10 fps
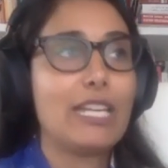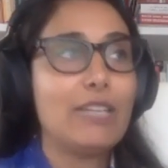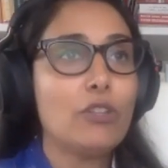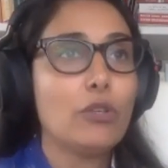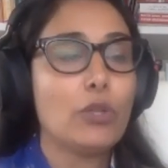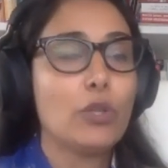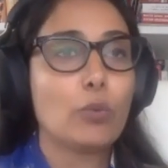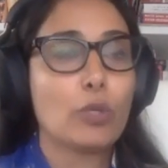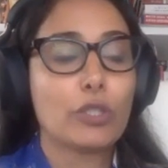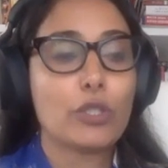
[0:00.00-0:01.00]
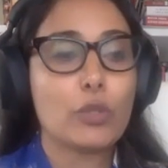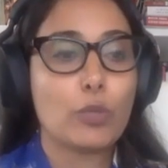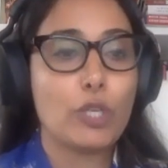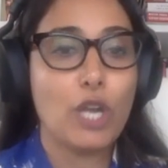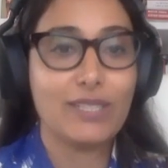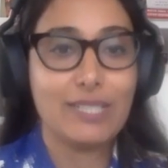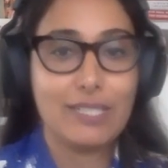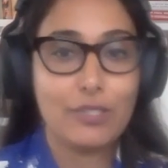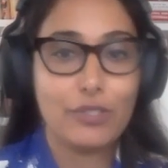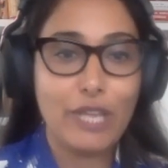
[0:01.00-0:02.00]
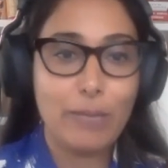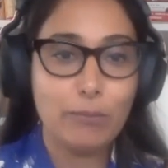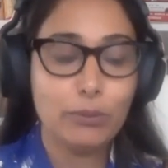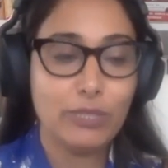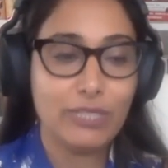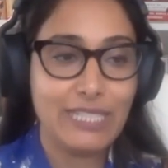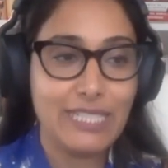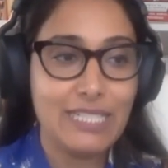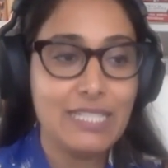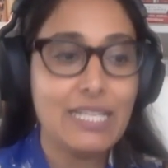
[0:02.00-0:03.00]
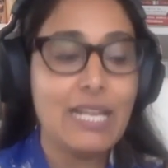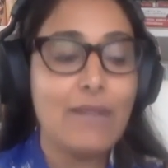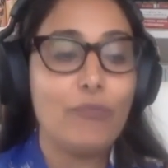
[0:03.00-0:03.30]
Even though the workers were not considered employees,